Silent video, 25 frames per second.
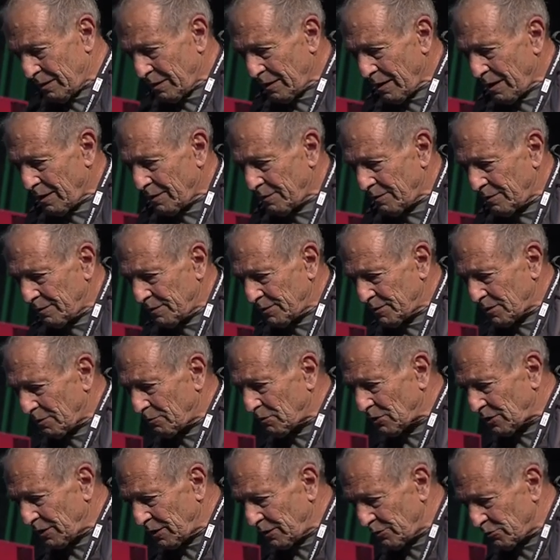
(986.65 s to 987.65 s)
had
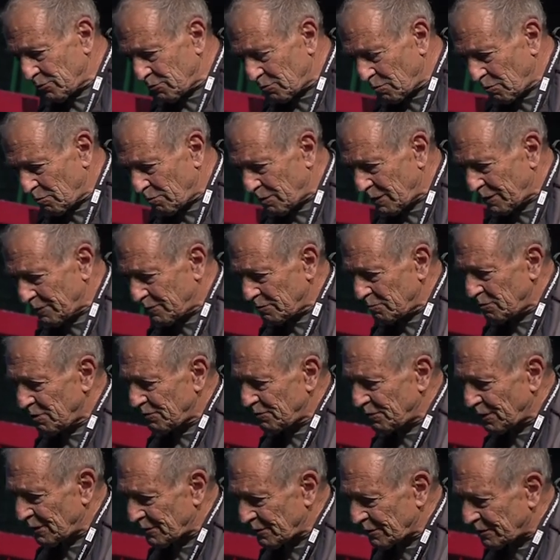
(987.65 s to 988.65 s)
somebody who was prepared to be
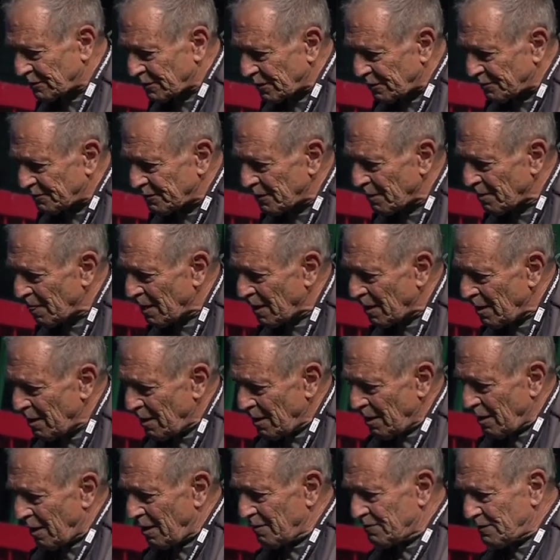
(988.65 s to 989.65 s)
photographed.
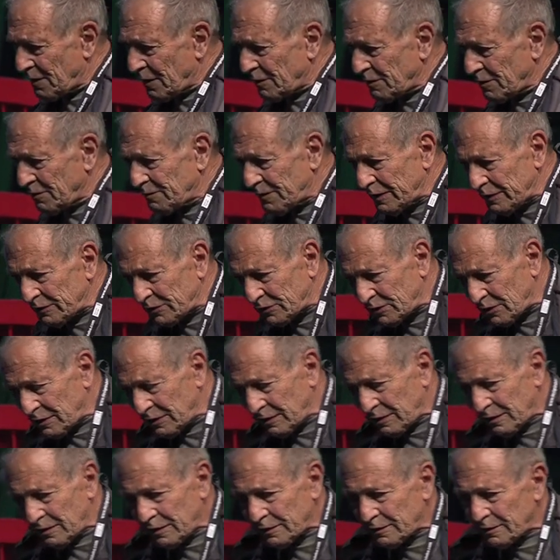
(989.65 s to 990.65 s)
I found
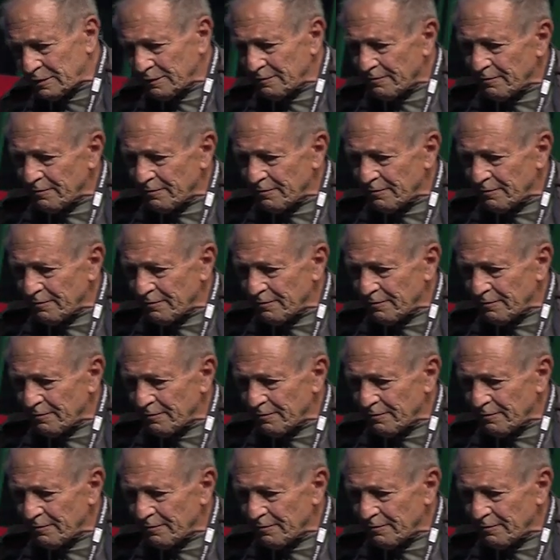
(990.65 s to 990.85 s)
eventually that